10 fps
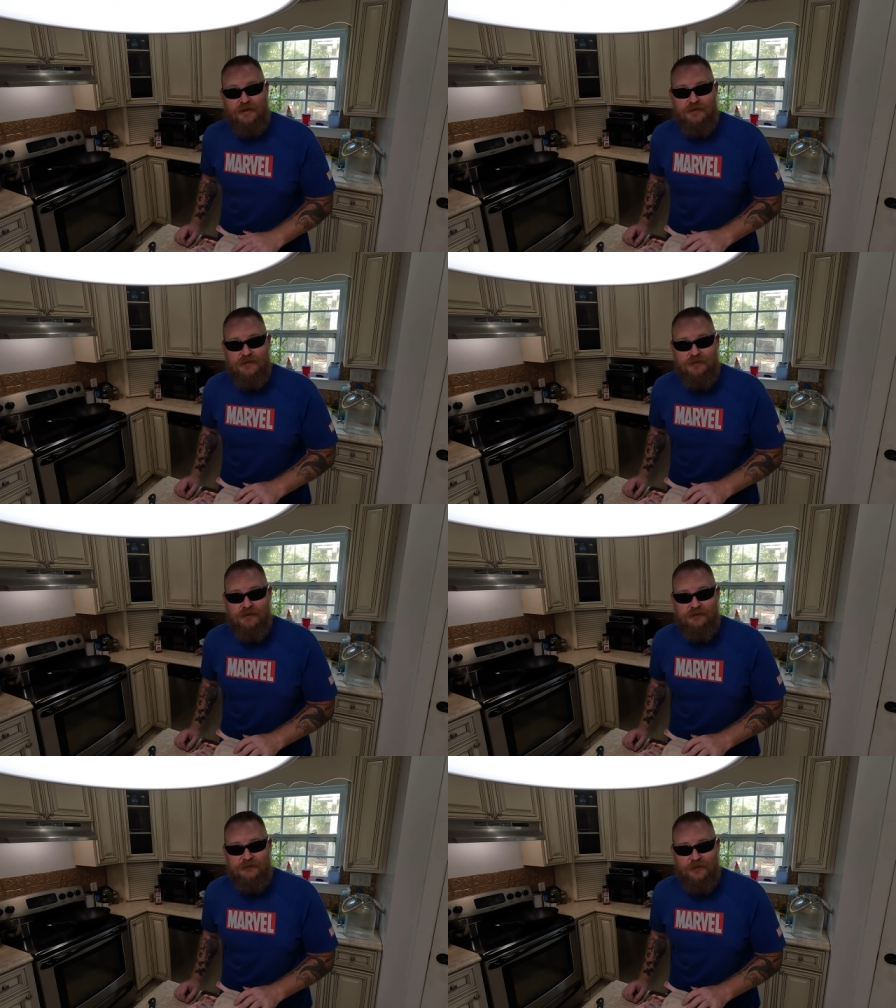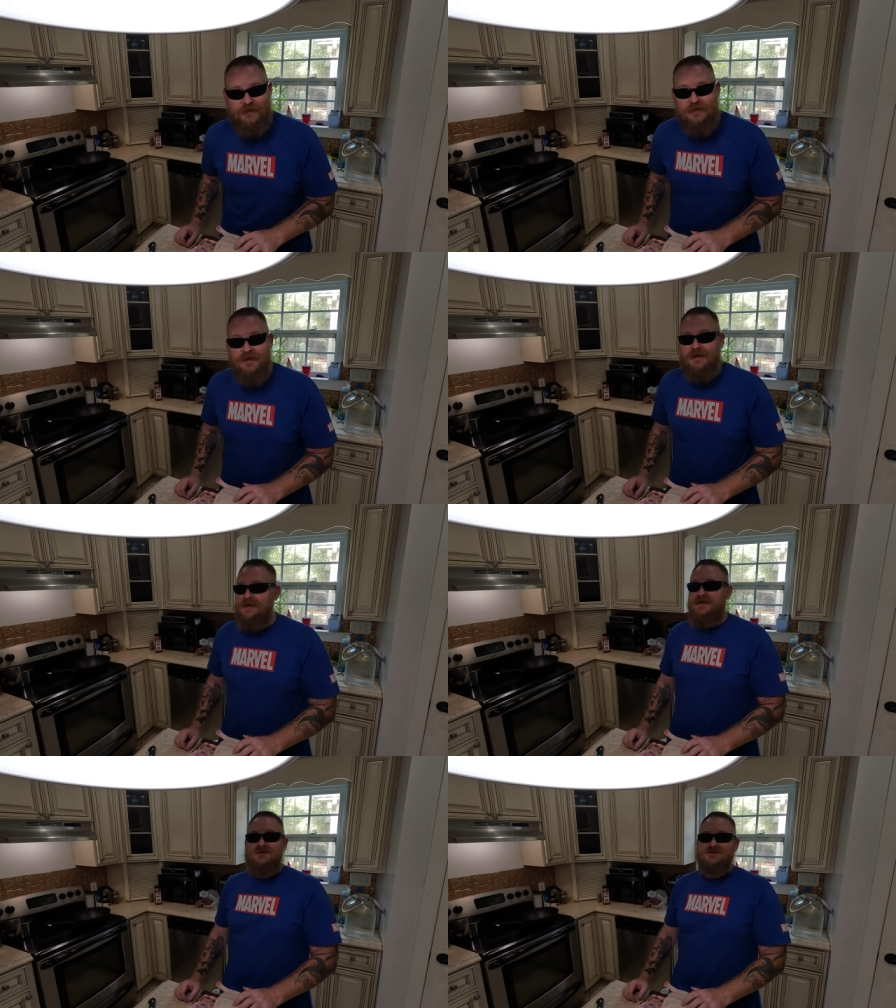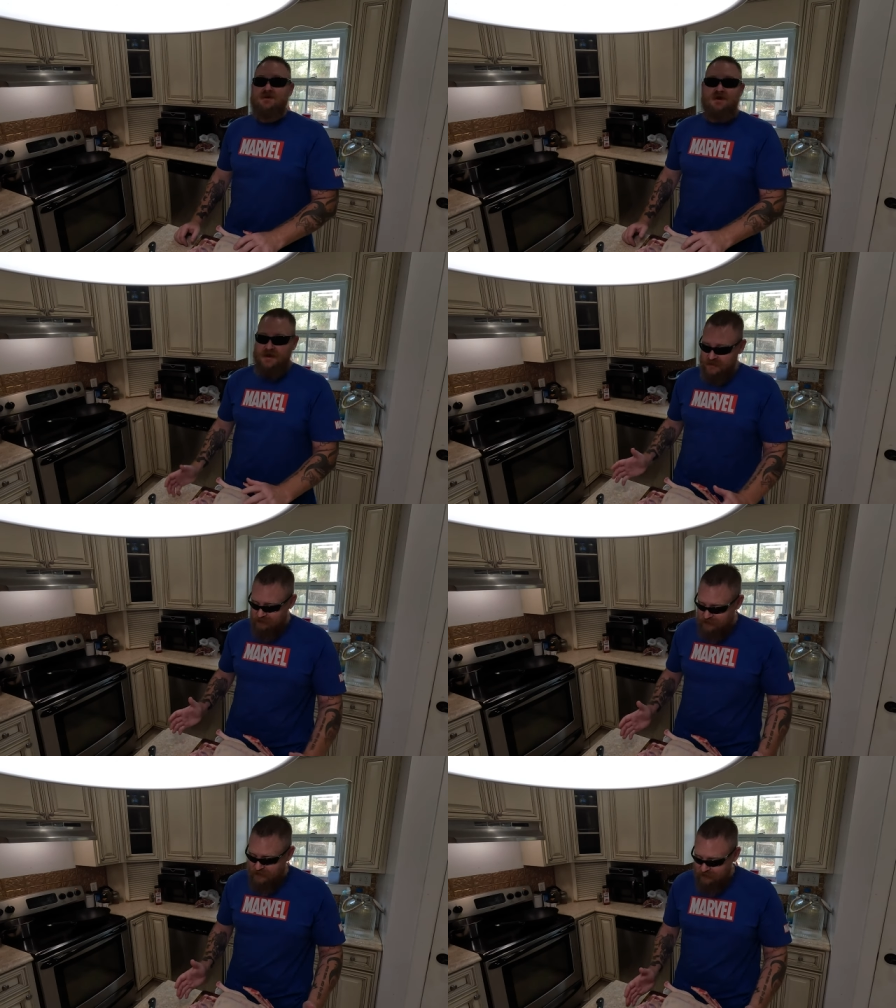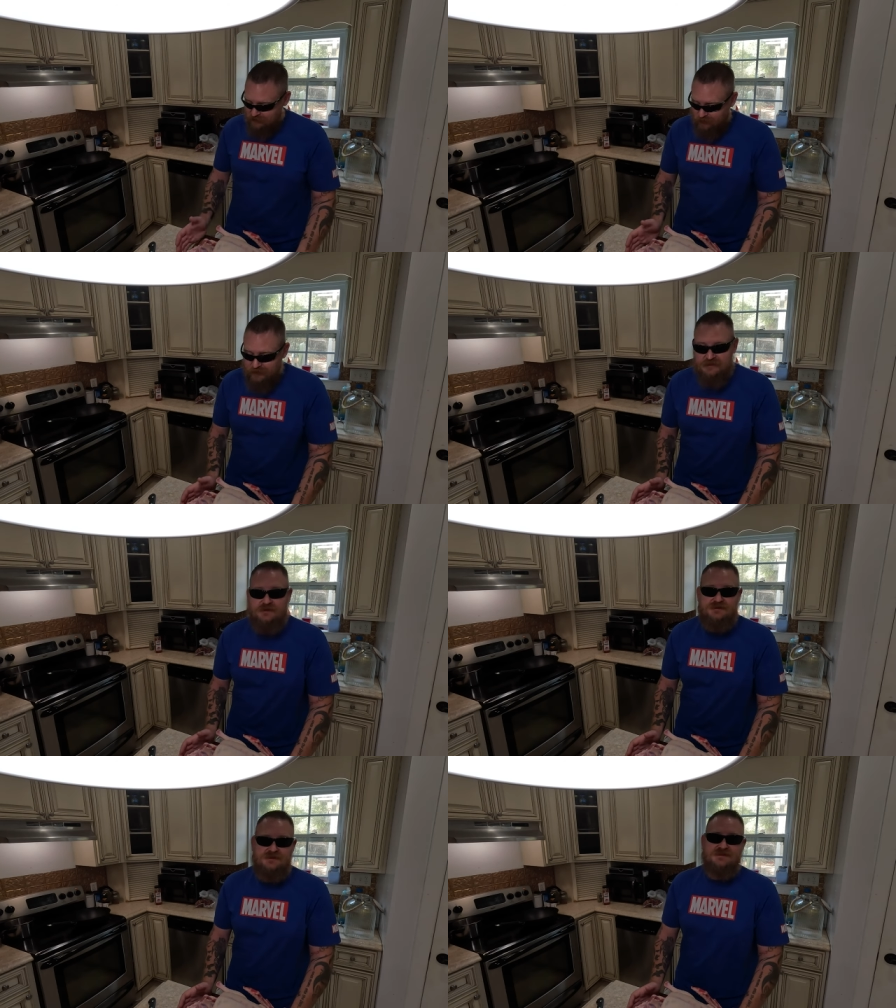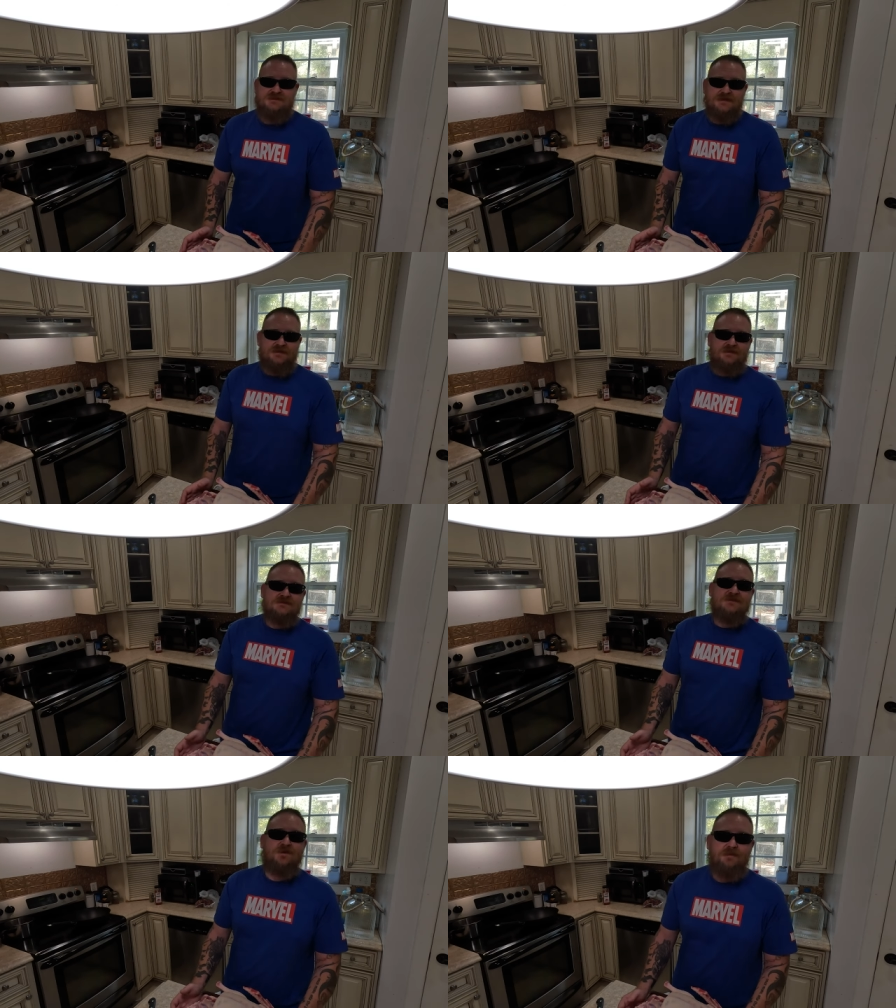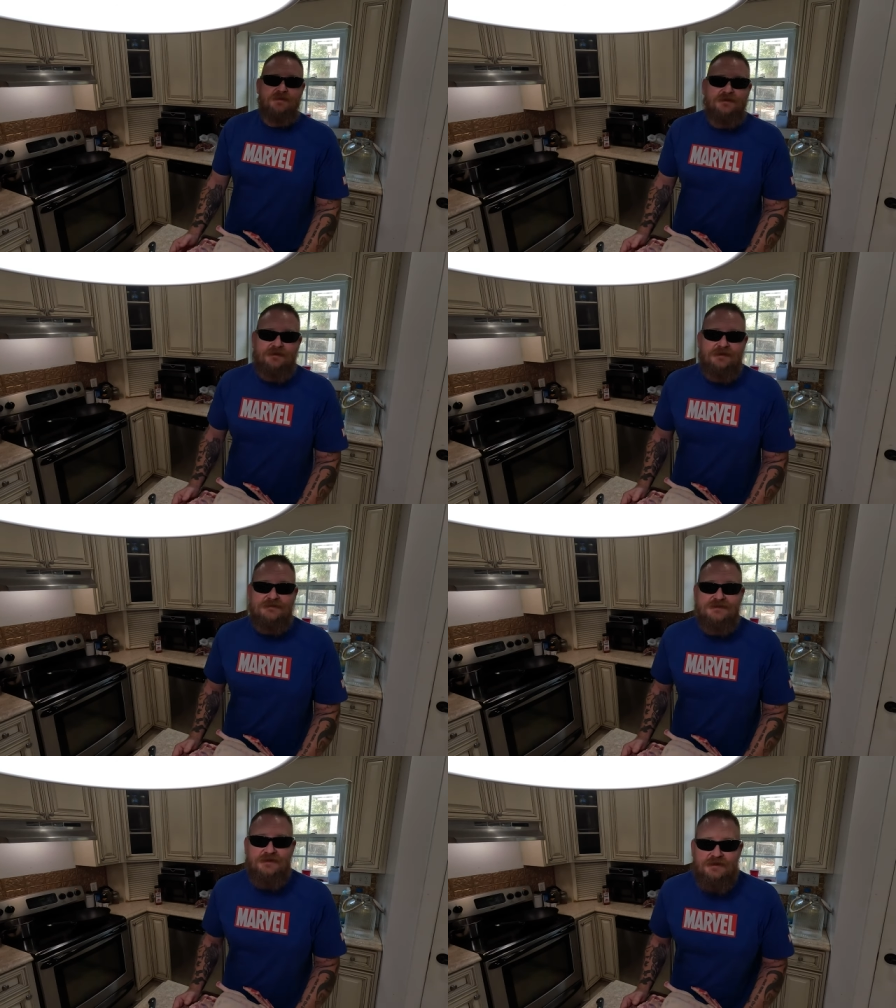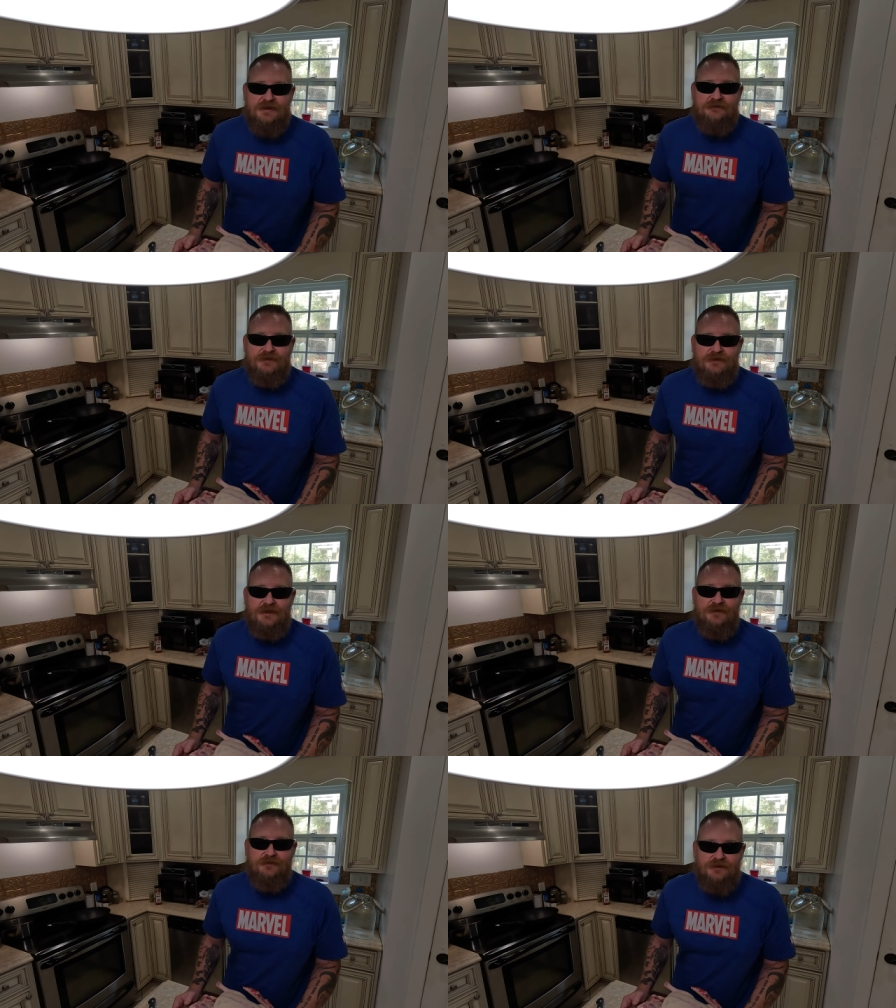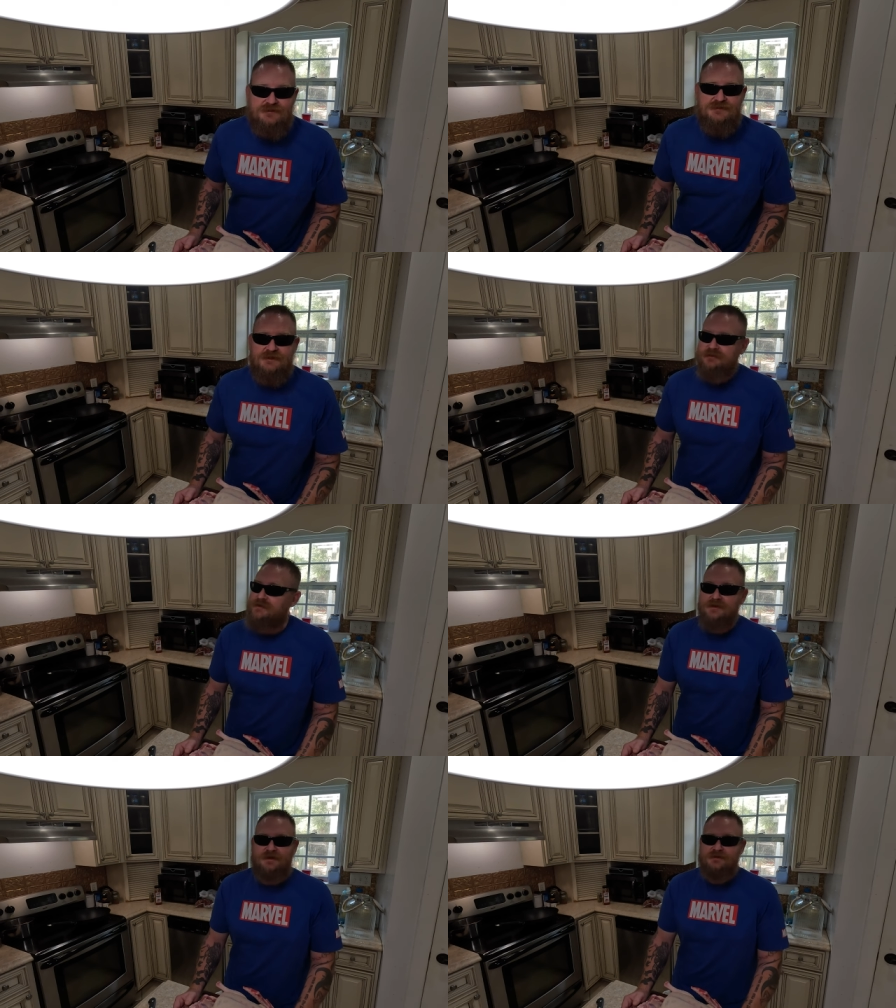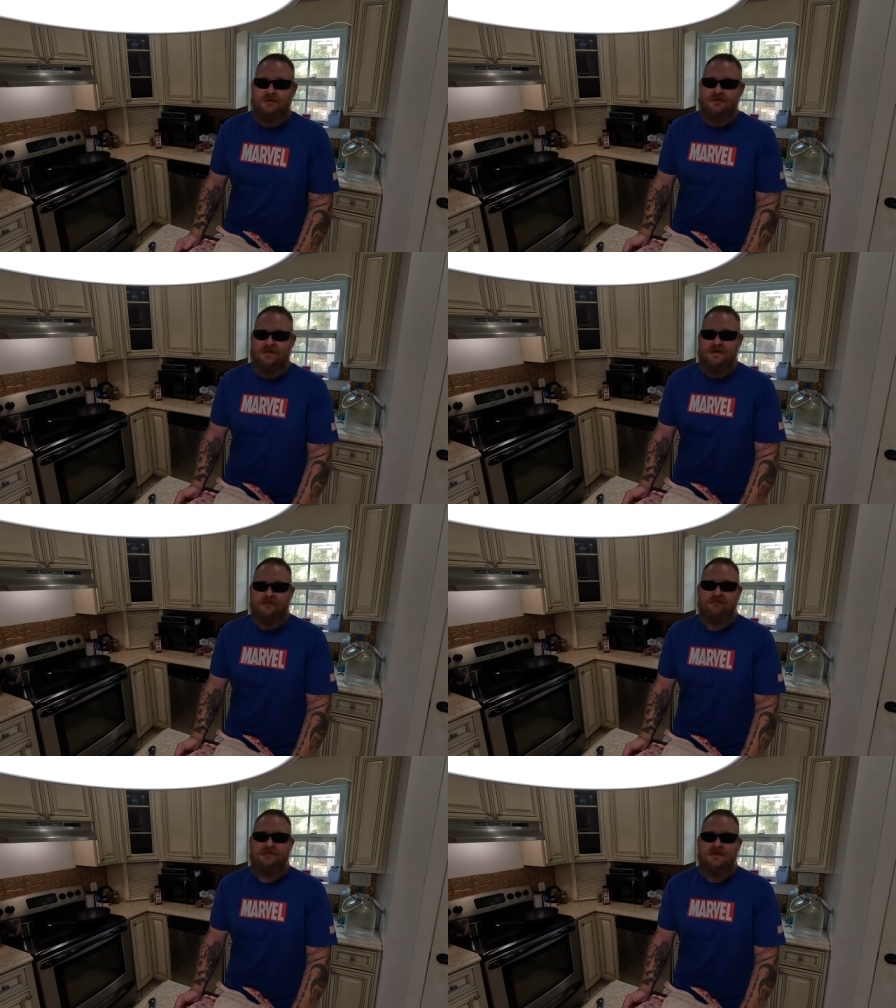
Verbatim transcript: played with one before. So I am not going to just stick this whole bird into the oven and roast it. We're not doing that.